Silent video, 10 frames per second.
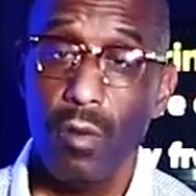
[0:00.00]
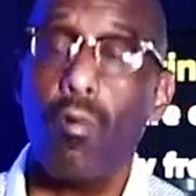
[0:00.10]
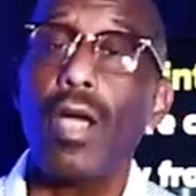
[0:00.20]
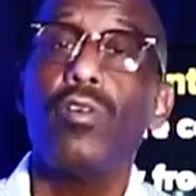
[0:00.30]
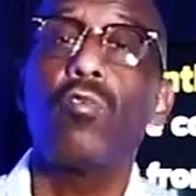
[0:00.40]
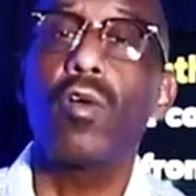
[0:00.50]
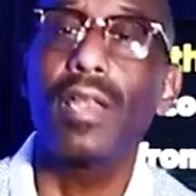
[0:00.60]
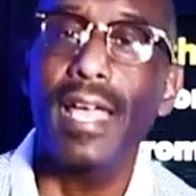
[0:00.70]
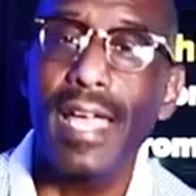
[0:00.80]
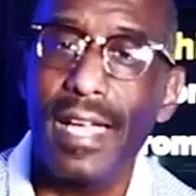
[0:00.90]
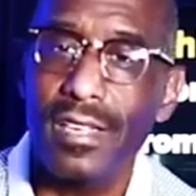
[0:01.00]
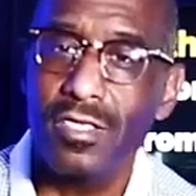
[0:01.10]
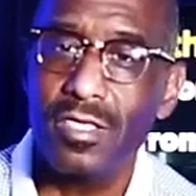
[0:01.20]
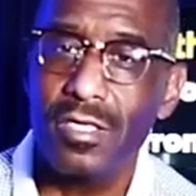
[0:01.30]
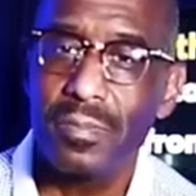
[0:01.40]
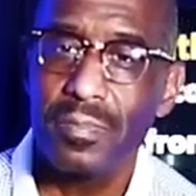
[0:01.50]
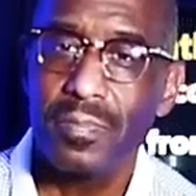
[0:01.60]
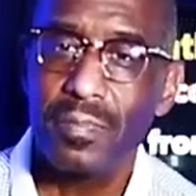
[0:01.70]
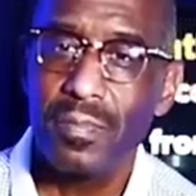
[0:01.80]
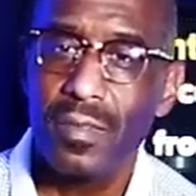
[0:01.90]
Why are you growing legs?
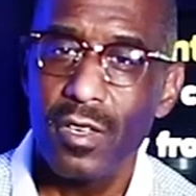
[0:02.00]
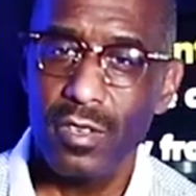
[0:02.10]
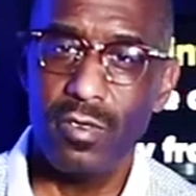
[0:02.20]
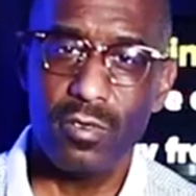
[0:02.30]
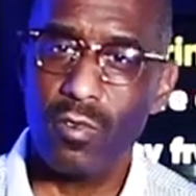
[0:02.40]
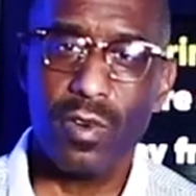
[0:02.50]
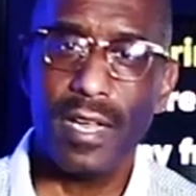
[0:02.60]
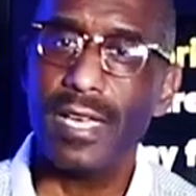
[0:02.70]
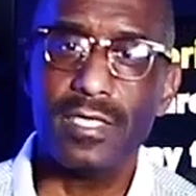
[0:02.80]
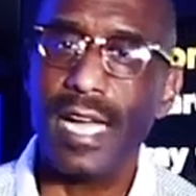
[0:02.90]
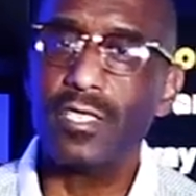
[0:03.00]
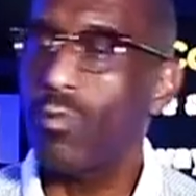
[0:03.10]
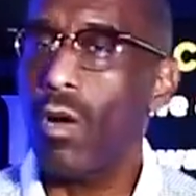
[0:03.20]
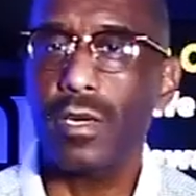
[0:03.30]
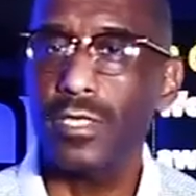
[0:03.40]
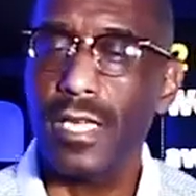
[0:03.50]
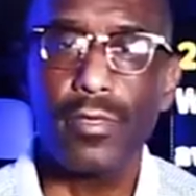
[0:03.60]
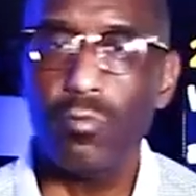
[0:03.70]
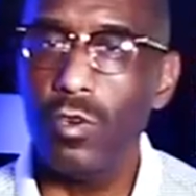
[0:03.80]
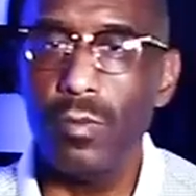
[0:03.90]
You're growing legs not to walk
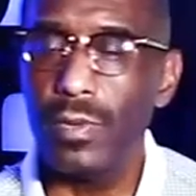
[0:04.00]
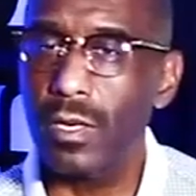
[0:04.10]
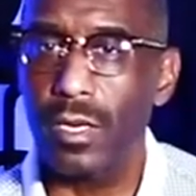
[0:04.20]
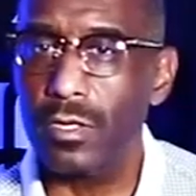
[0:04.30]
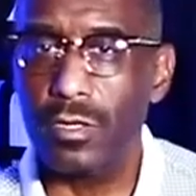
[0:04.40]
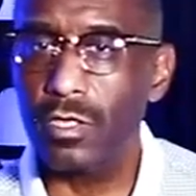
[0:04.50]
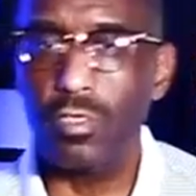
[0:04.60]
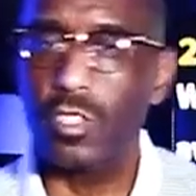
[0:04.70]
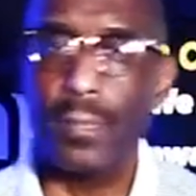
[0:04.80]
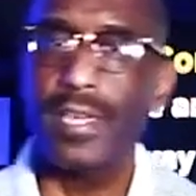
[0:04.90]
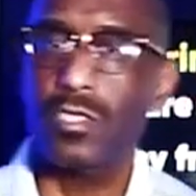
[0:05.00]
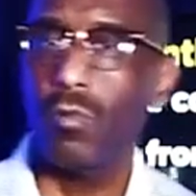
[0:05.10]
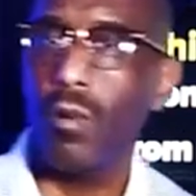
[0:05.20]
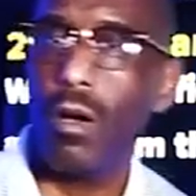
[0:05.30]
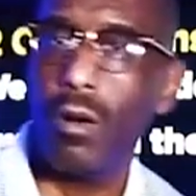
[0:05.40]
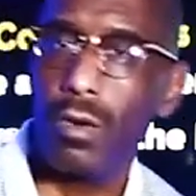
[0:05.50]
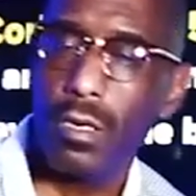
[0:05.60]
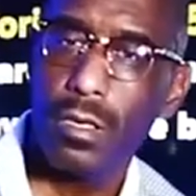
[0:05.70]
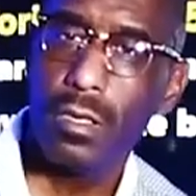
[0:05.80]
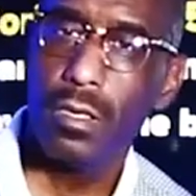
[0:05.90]
inside the womb because there's no space to
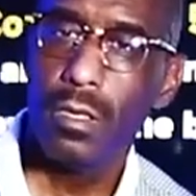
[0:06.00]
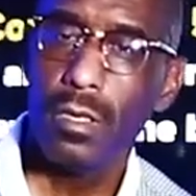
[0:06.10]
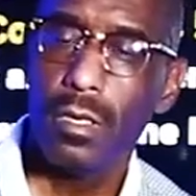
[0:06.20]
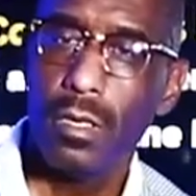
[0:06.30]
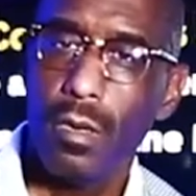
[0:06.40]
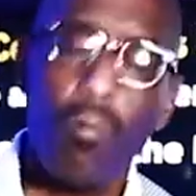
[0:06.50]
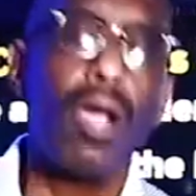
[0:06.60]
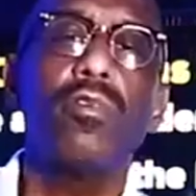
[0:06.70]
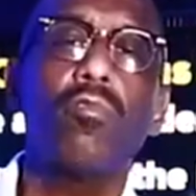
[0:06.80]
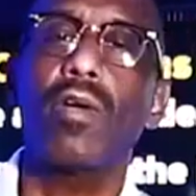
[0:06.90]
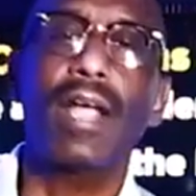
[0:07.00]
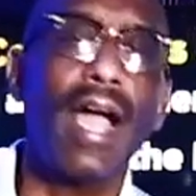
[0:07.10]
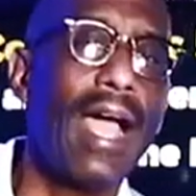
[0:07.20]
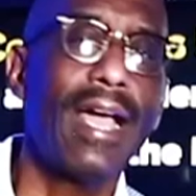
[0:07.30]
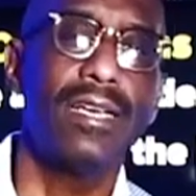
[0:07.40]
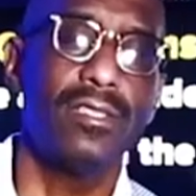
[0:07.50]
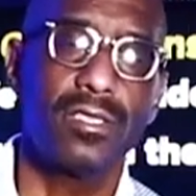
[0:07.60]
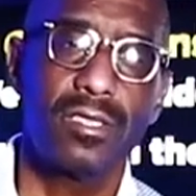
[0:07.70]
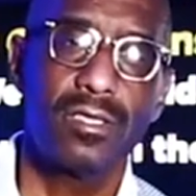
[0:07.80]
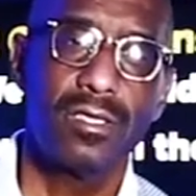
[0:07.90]
walk. Why are you growing
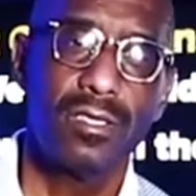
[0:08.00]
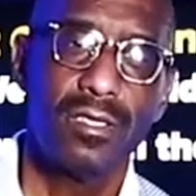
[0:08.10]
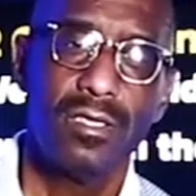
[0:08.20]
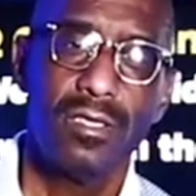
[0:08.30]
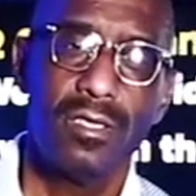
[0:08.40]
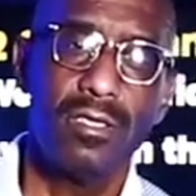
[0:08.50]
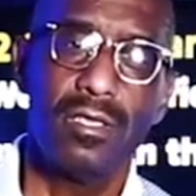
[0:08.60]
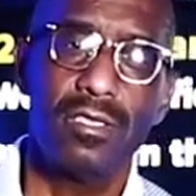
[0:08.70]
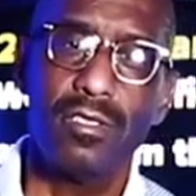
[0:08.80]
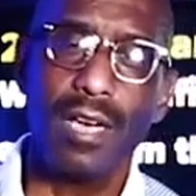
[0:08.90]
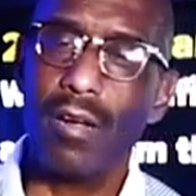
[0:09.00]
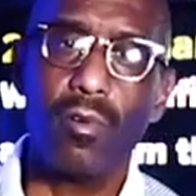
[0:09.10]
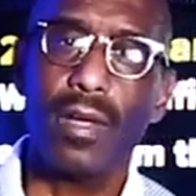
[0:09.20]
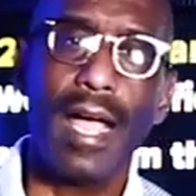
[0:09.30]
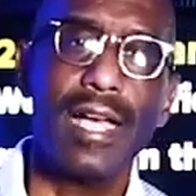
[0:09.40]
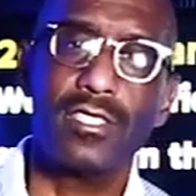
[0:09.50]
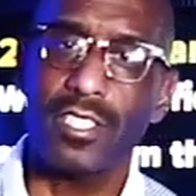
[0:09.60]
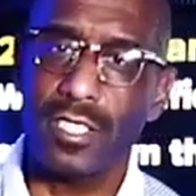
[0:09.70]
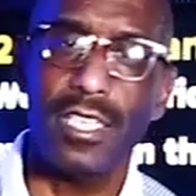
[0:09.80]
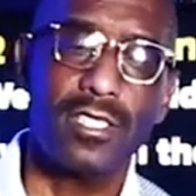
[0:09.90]
eyes? You, are uh, not growing eyes
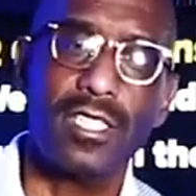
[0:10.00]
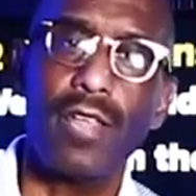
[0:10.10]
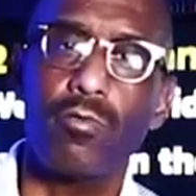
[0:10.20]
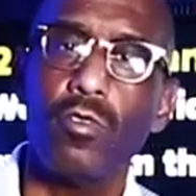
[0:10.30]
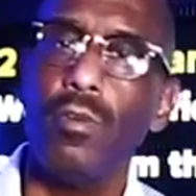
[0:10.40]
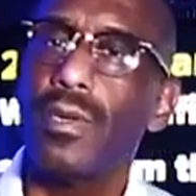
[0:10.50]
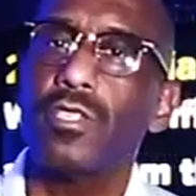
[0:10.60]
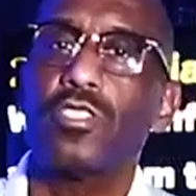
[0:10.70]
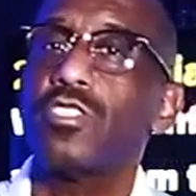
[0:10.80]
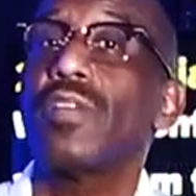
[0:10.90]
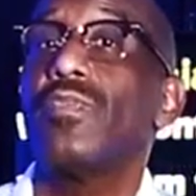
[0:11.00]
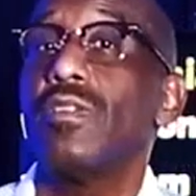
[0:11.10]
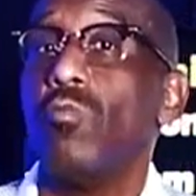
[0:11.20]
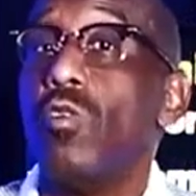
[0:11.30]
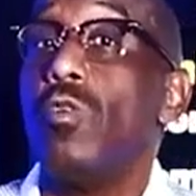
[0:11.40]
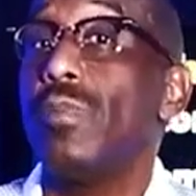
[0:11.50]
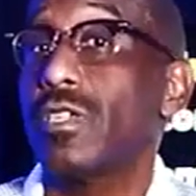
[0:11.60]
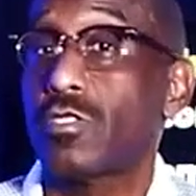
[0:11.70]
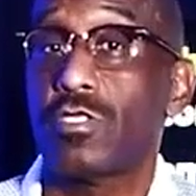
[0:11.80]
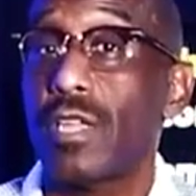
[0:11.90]
to see inside the womb because there's nothing in the womb
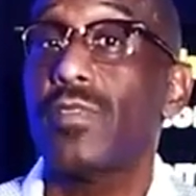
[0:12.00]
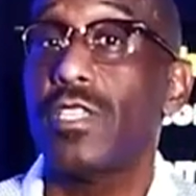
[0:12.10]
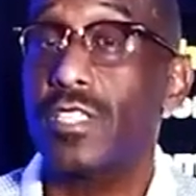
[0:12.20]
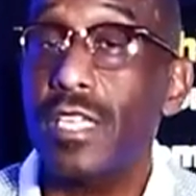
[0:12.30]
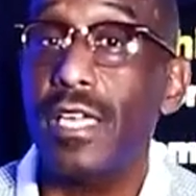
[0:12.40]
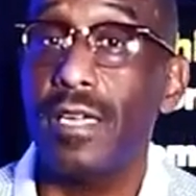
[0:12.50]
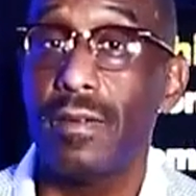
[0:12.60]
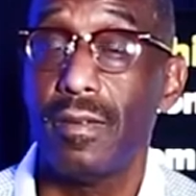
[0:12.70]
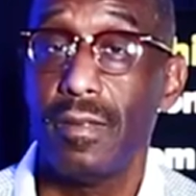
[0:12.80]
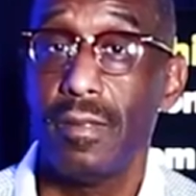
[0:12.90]
because there's nothing to see.